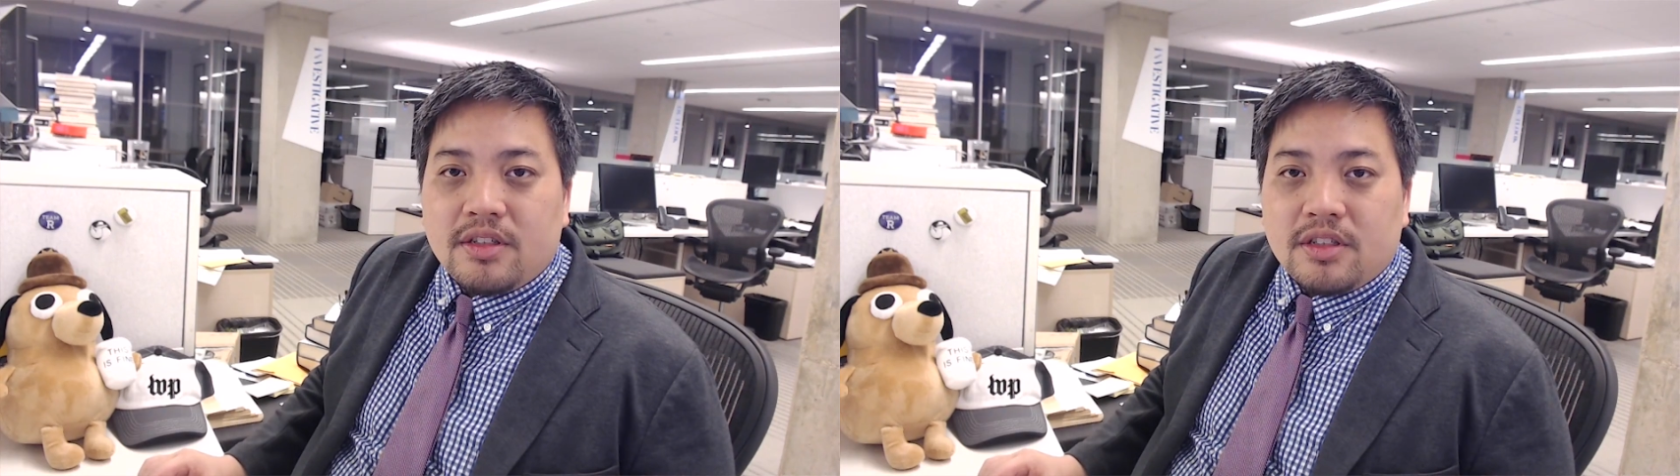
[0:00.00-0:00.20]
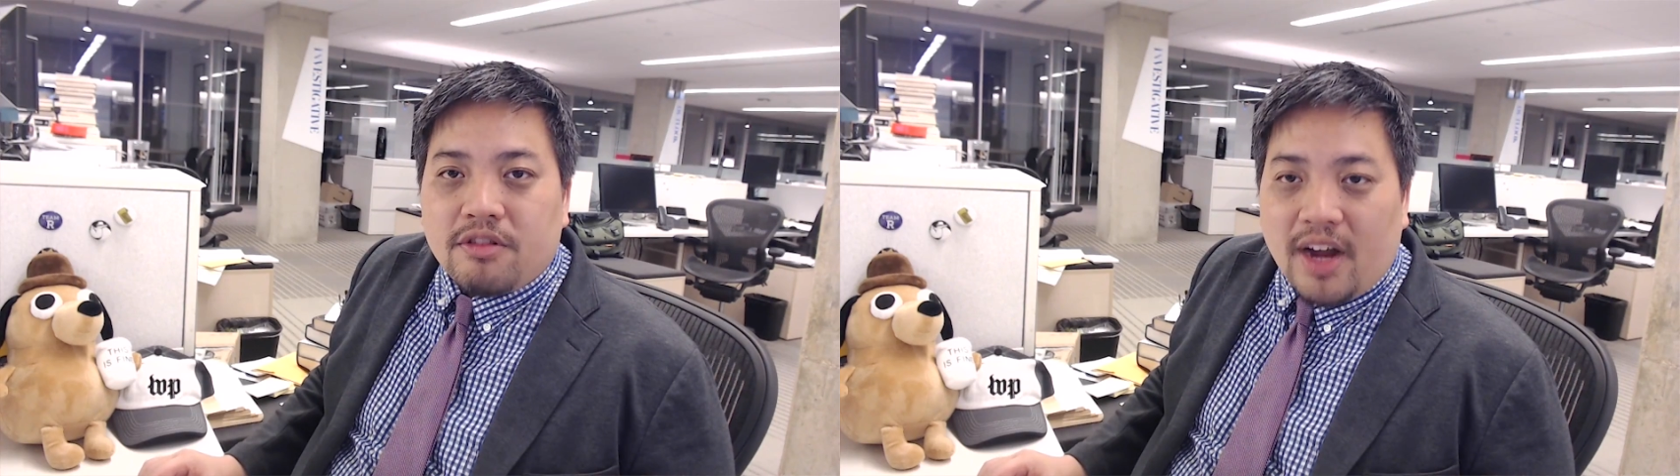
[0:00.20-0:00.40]

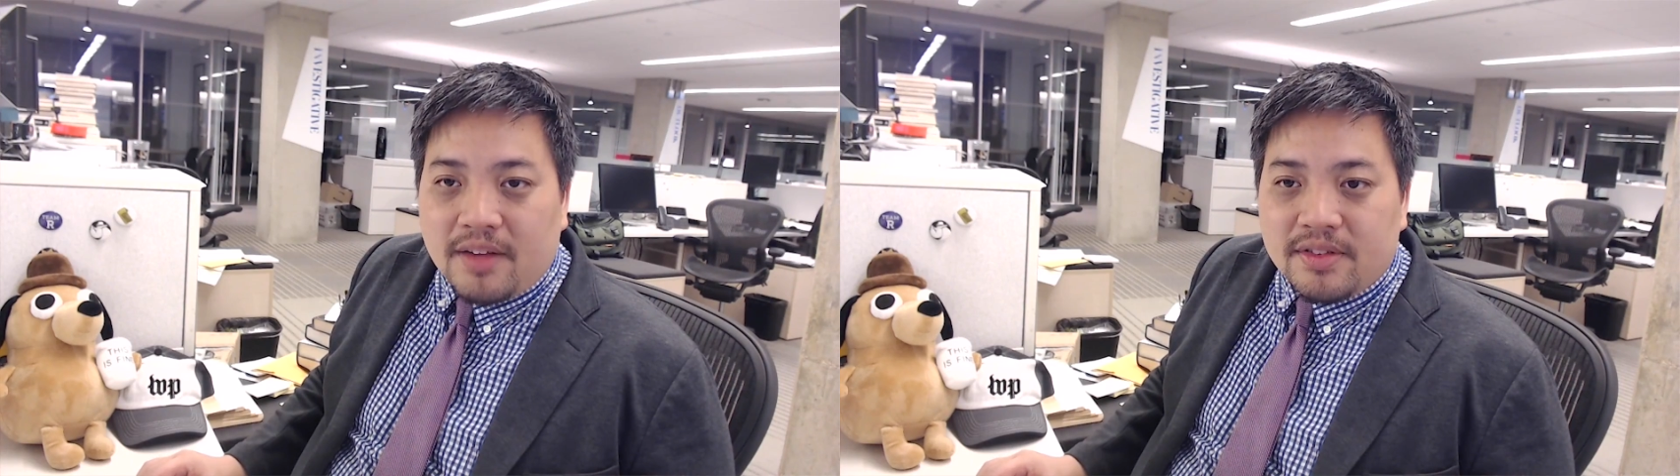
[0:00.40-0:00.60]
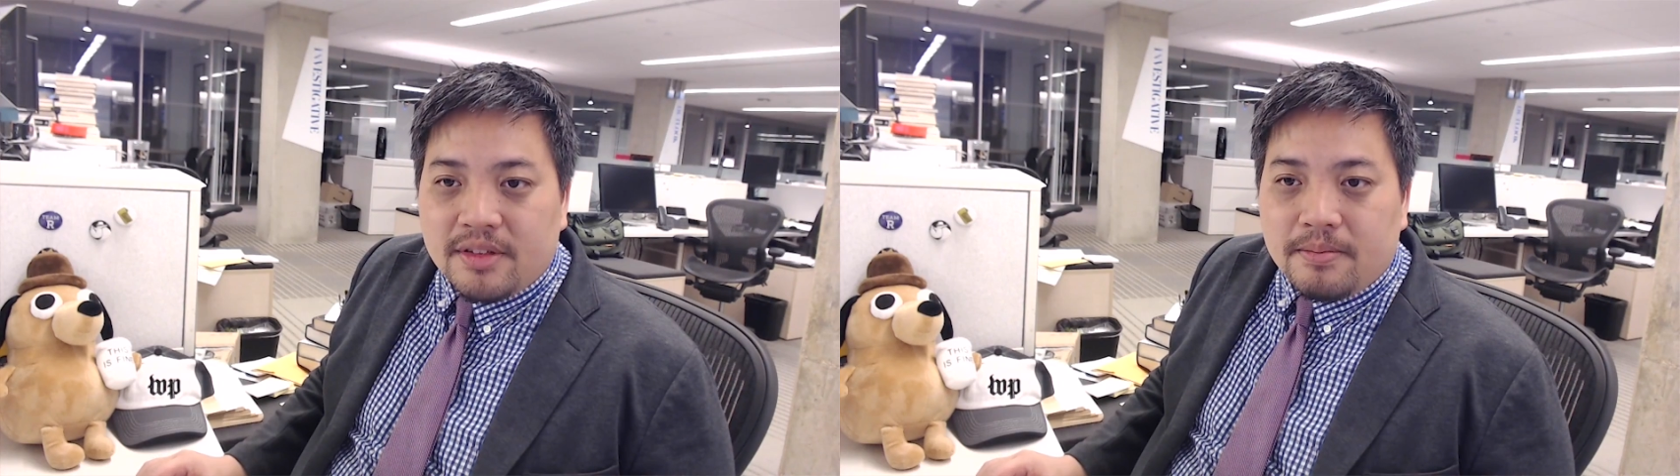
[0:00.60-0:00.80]

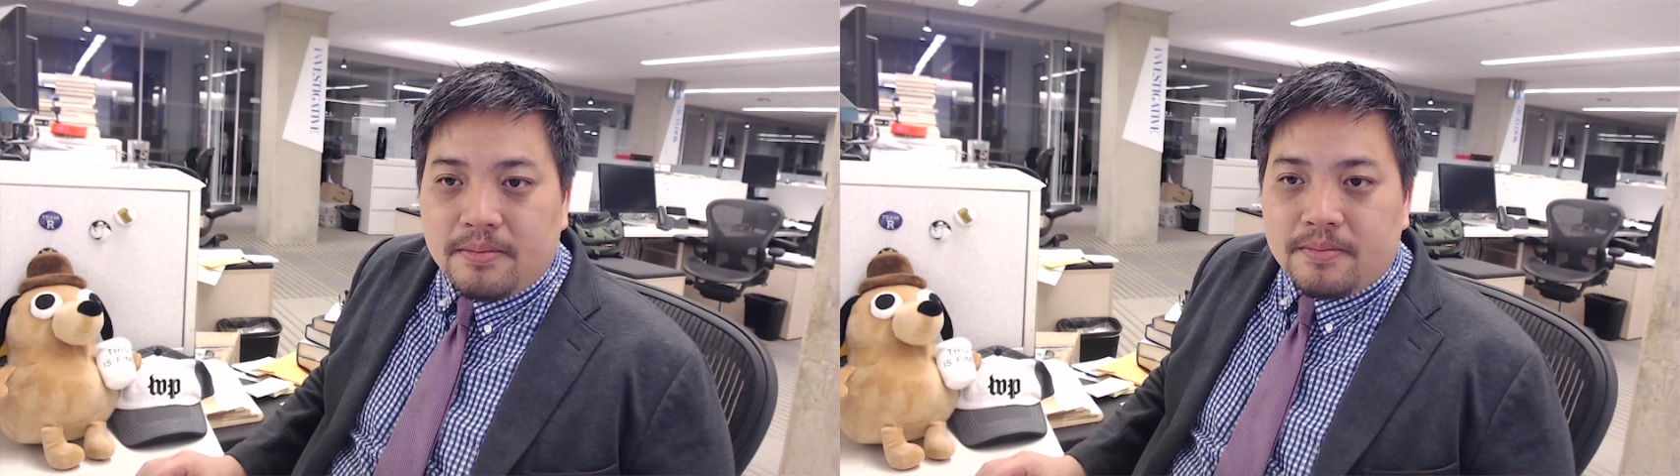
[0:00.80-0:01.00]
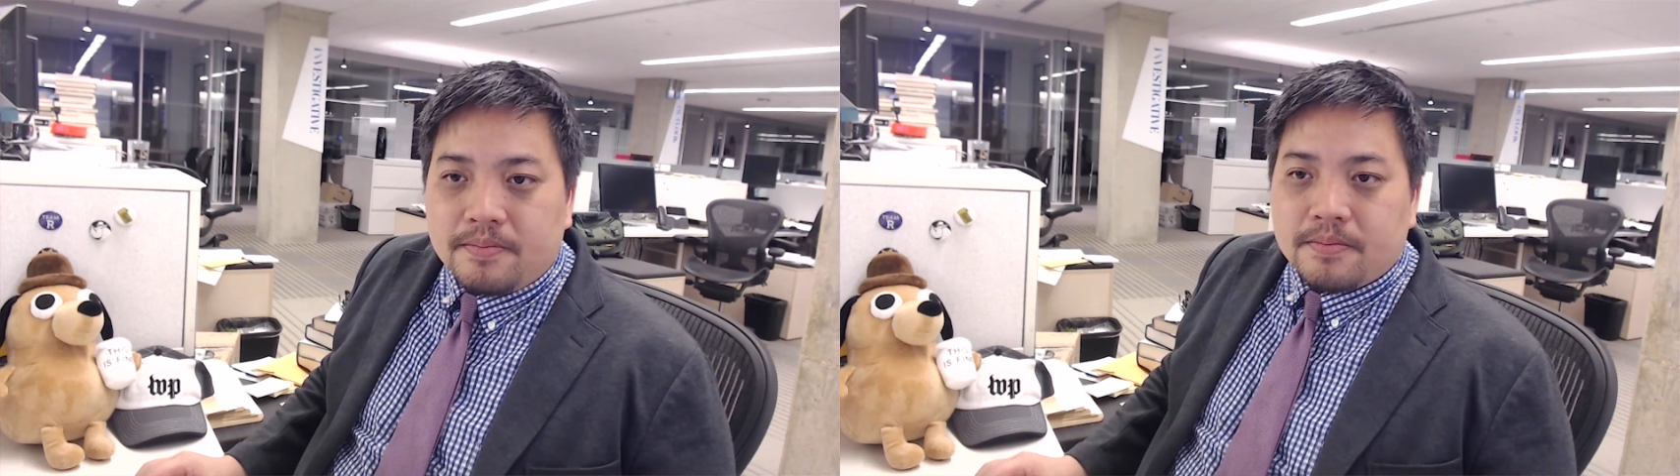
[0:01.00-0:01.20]
graphs.
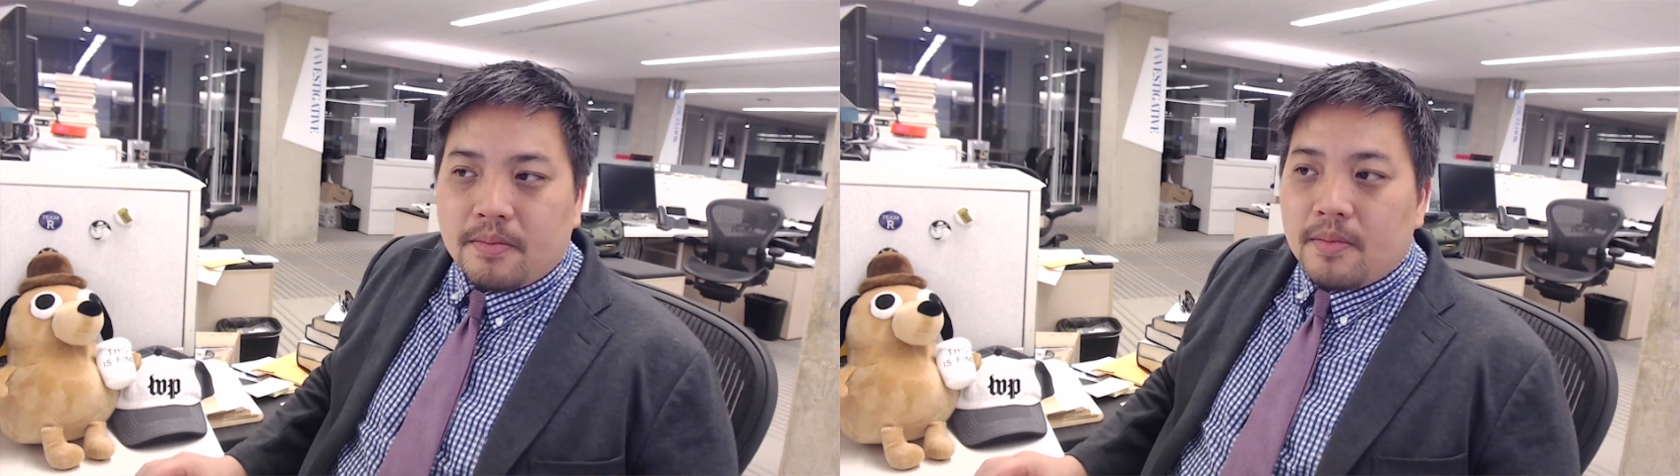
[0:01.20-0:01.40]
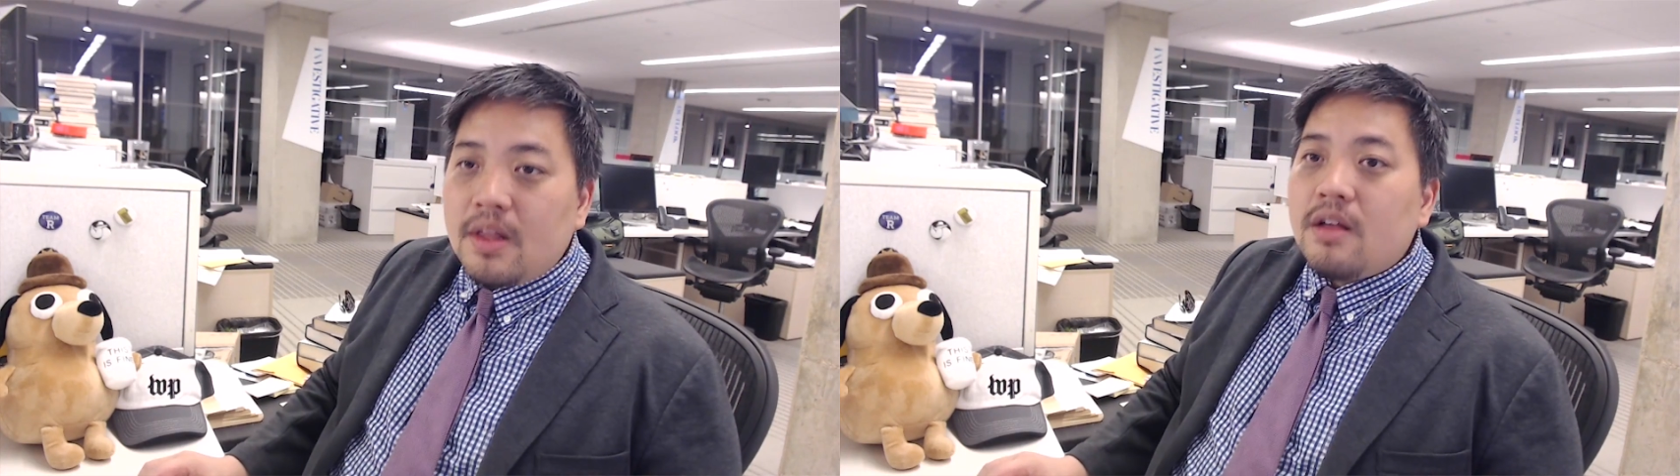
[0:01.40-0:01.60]

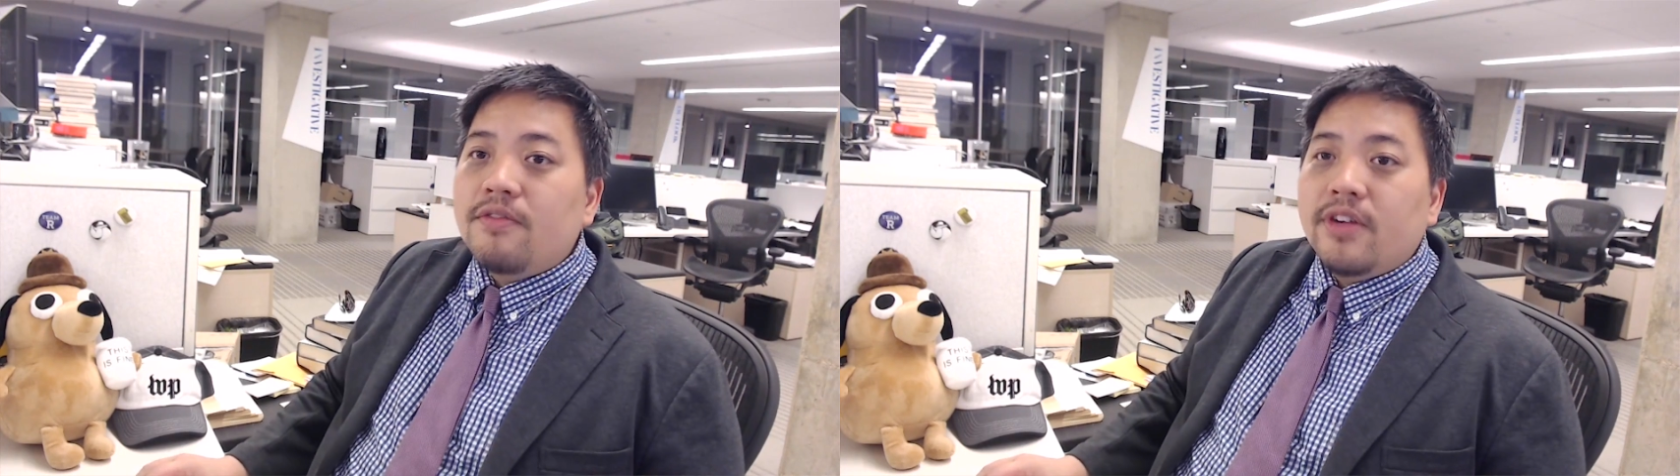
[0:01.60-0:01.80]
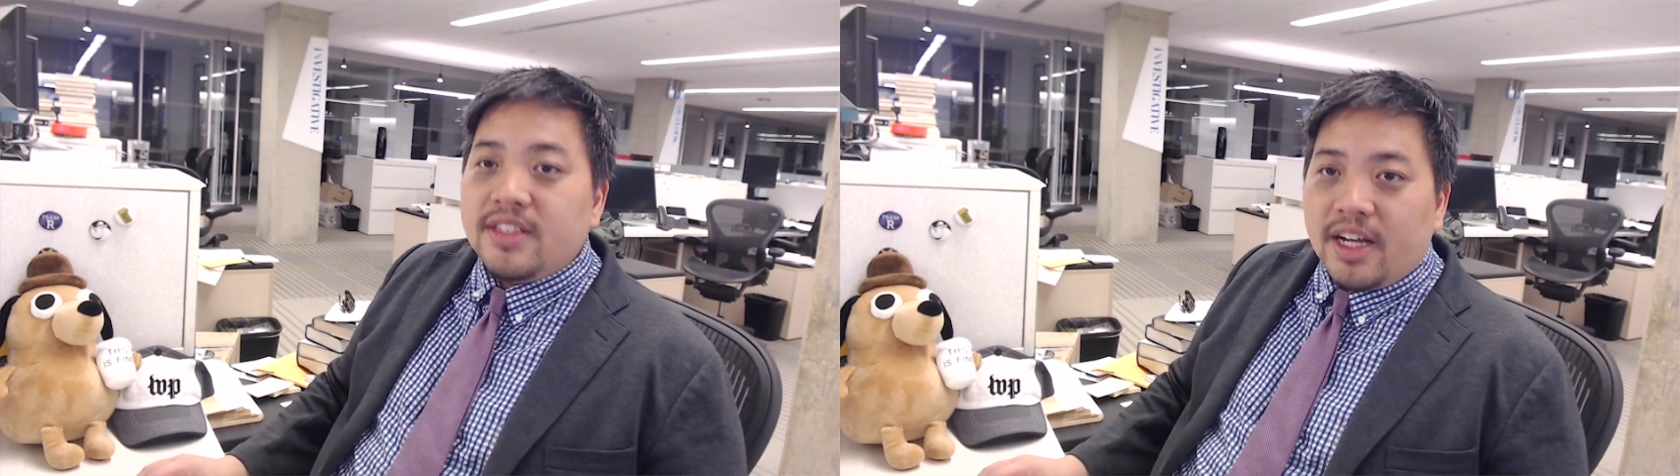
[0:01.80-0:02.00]
For
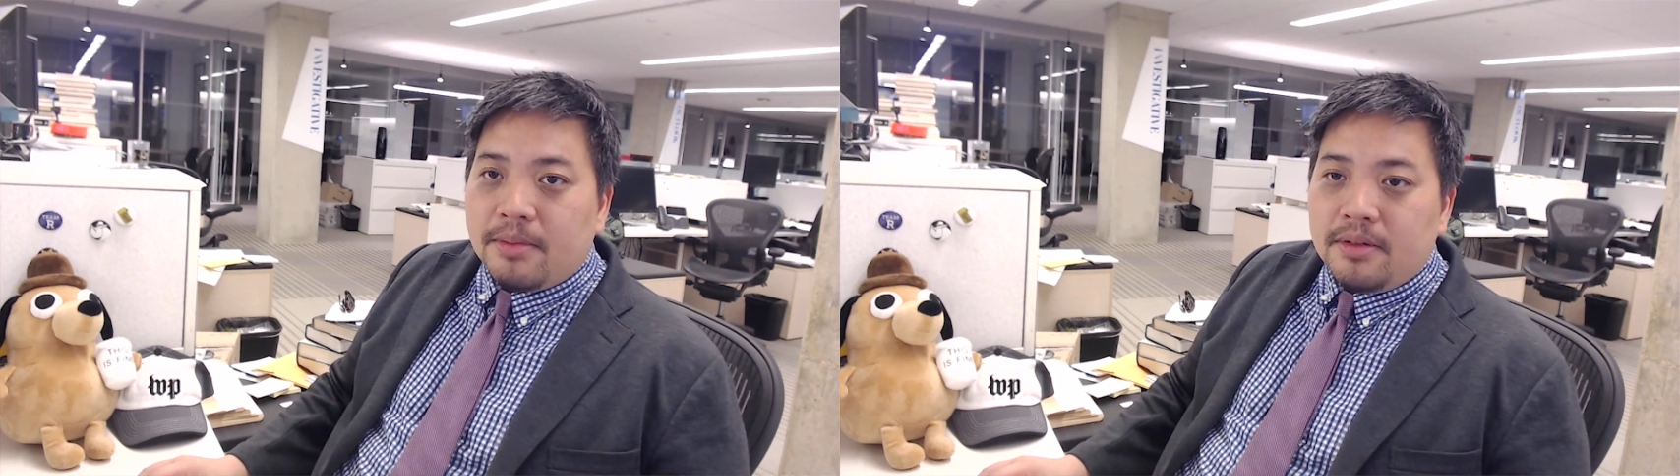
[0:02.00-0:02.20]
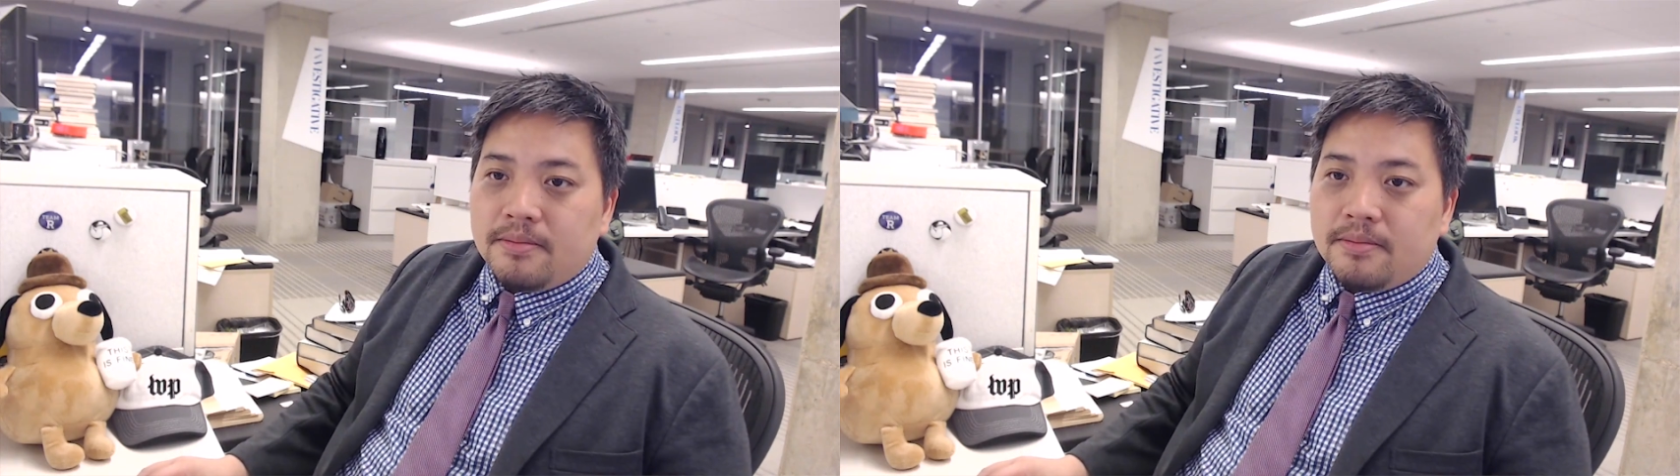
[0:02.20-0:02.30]
example,